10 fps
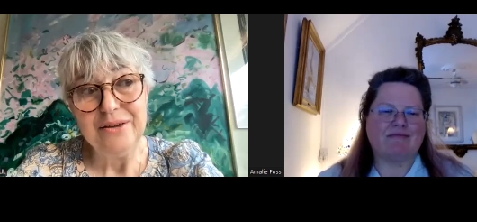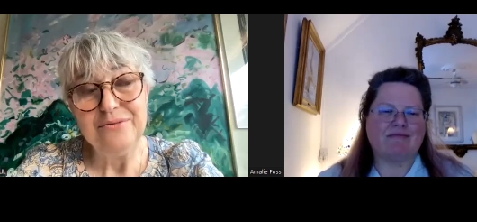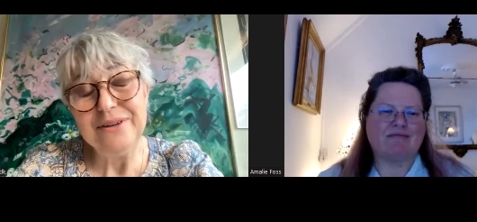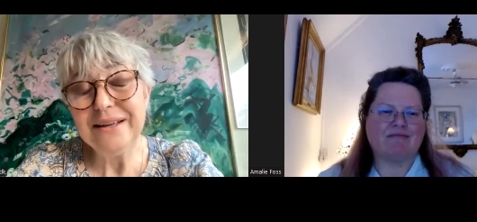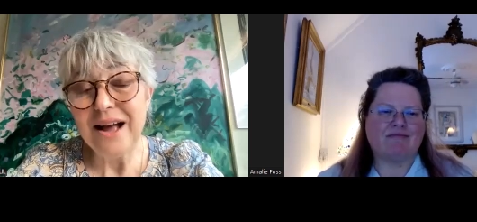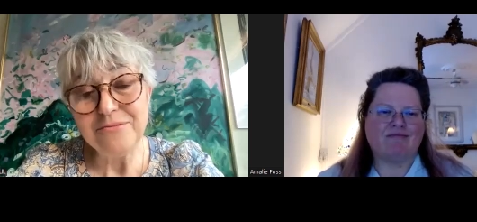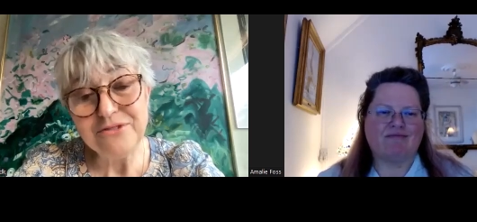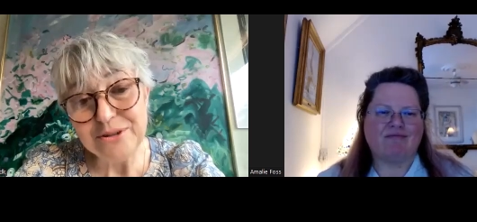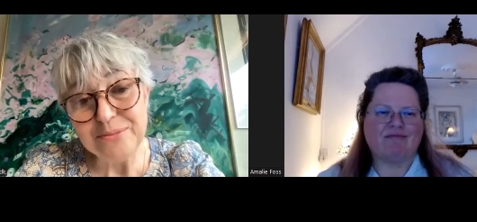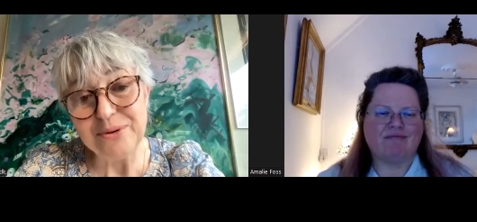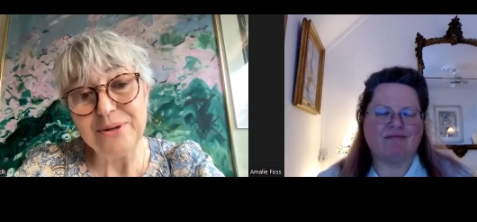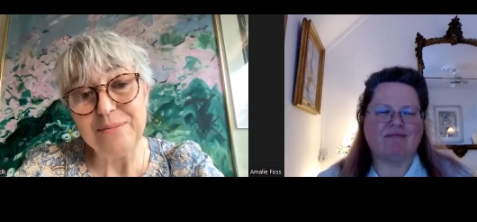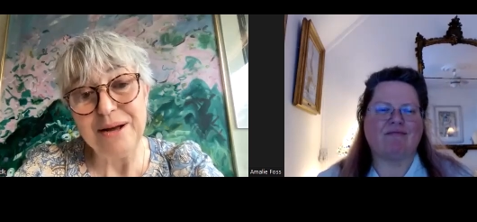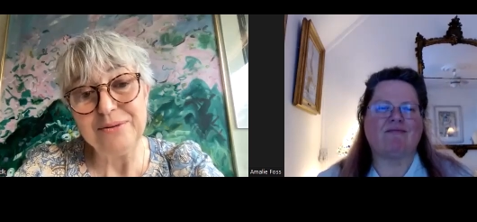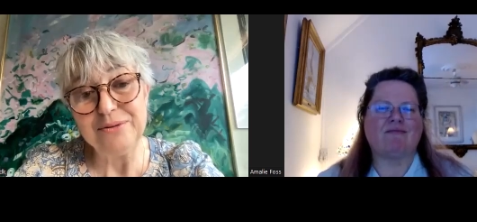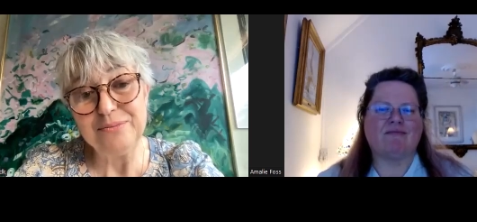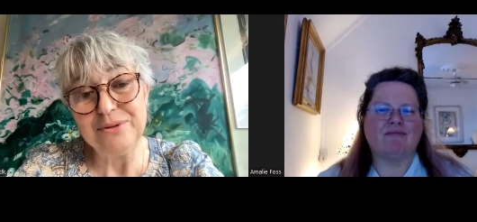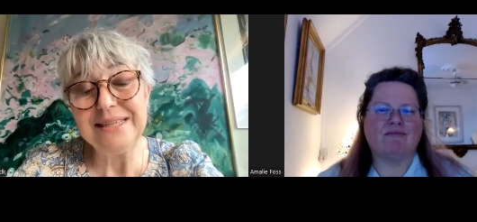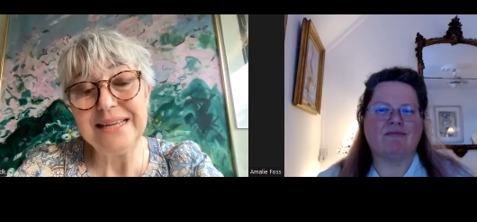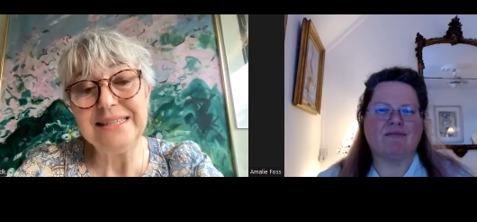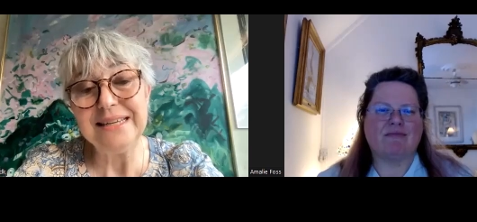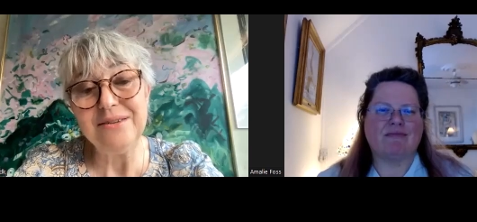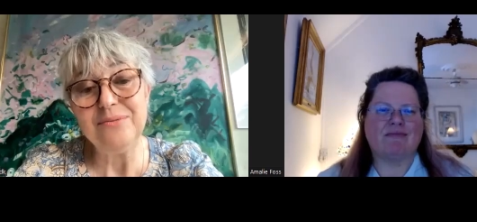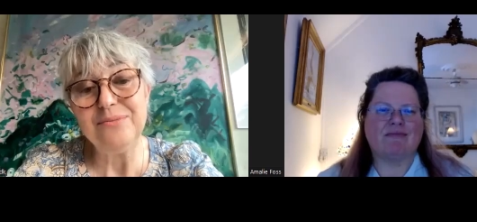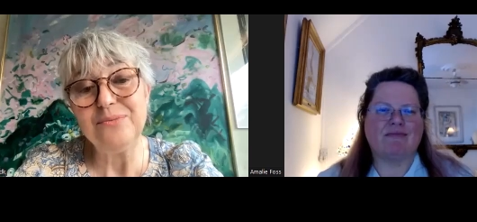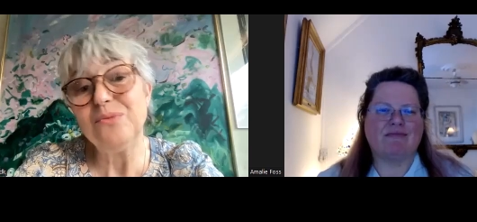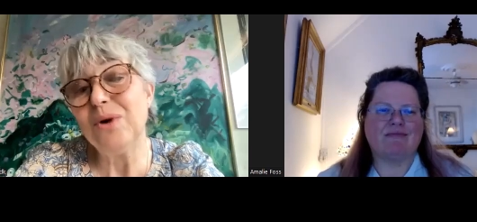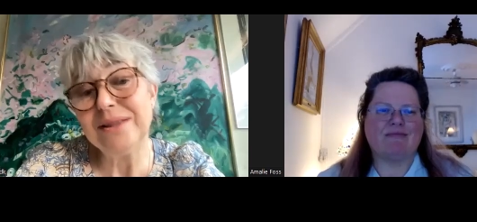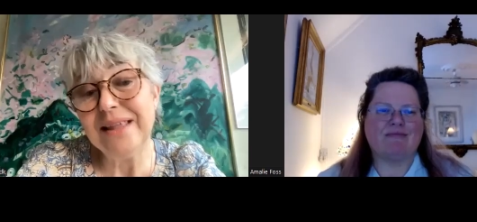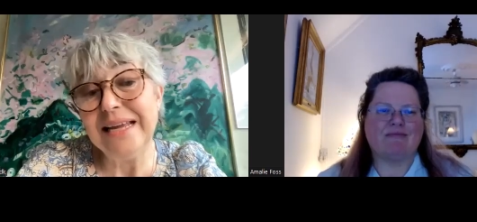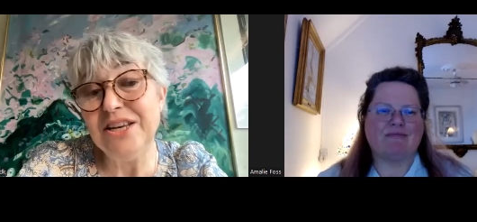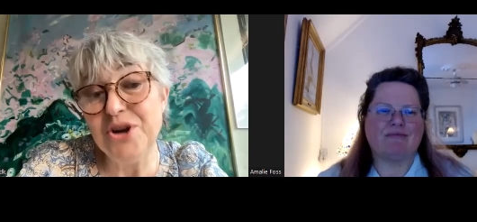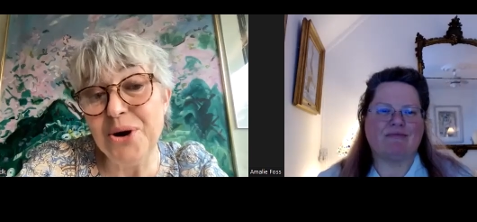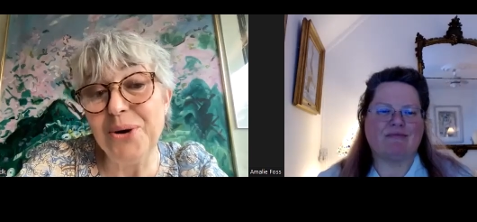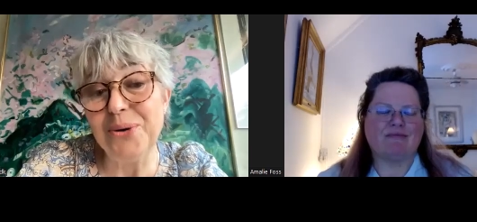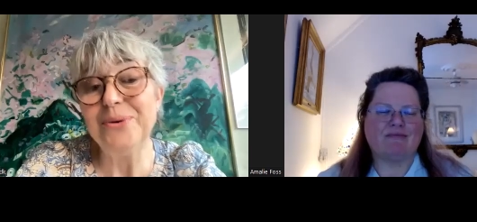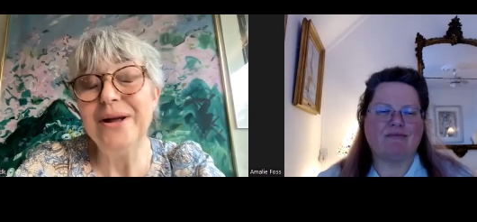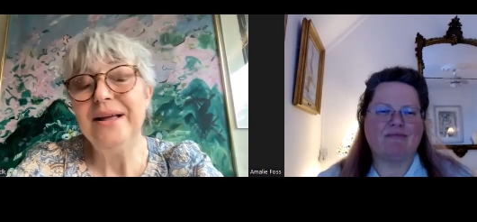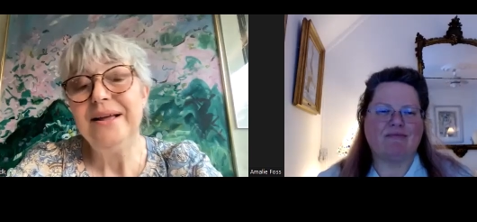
Speaker 1: feel comfortable about presenting what they know